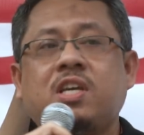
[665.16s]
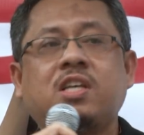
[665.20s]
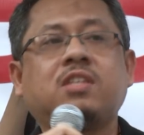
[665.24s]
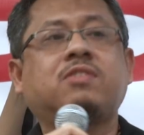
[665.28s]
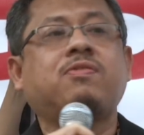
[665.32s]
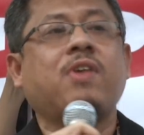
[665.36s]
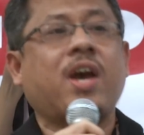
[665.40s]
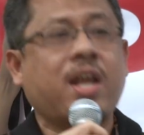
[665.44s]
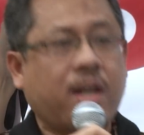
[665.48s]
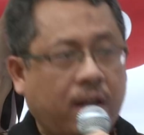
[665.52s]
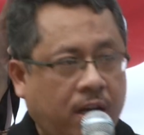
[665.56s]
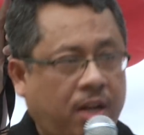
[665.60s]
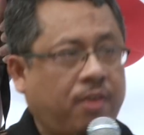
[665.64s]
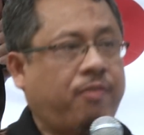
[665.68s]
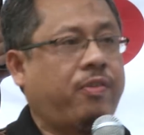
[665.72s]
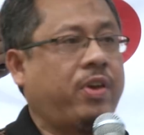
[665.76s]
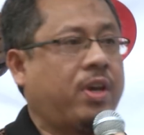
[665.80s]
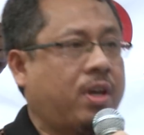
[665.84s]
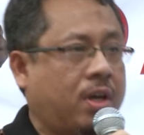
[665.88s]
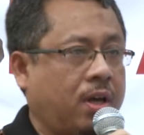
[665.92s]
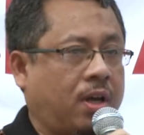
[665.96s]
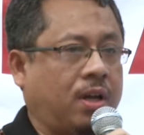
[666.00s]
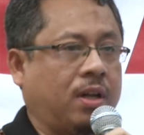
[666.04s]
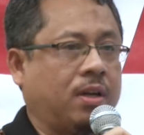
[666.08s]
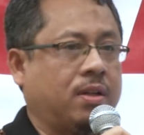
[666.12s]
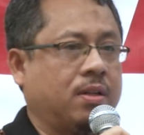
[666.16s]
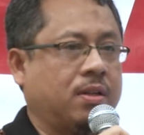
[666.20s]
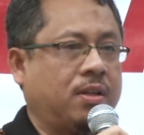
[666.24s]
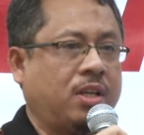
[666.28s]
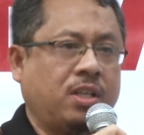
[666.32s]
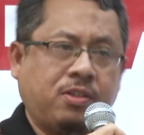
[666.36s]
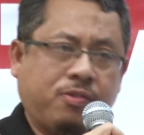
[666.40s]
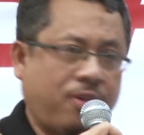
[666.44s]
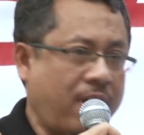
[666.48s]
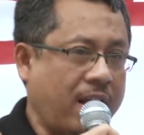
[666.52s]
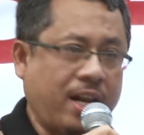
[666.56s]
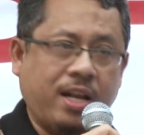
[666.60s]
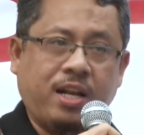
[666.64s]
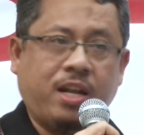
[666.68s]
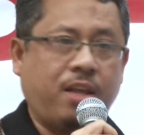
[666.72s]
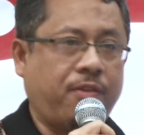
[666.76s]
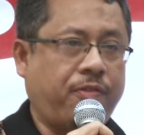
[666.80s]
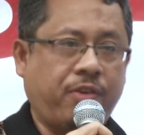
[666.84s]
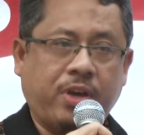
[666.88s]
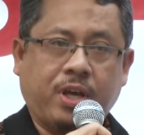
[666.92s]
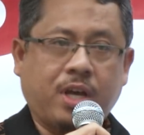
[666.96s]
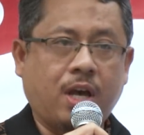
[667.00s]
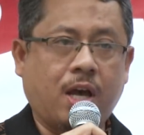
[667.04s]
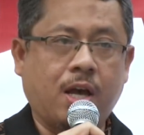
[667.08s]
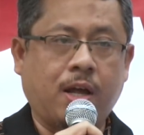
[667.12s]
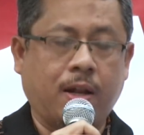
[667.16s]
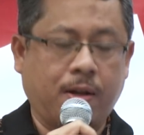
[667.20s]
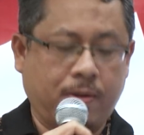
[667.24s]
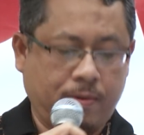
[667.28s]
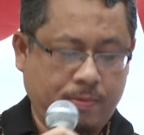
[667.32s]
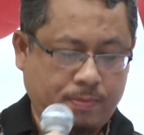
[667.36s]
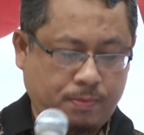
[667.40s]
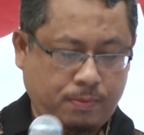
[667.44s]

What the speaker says: is very difficult. It's very difficult.